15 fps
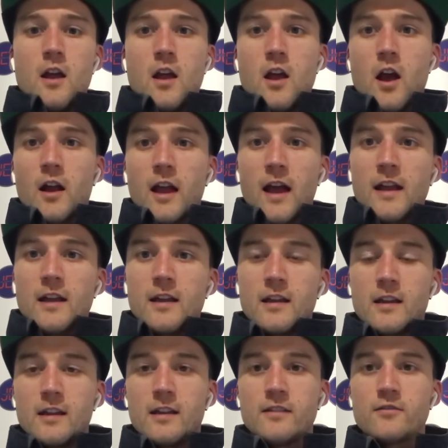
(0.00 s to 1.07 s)
Okay,
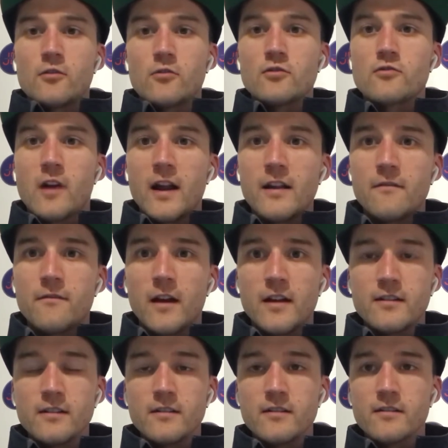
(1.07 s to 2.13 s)
let's talk training
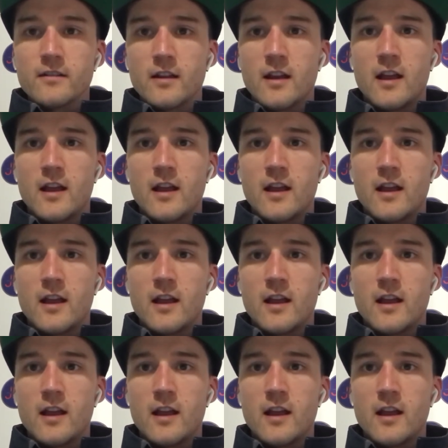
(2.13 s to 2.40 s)
phases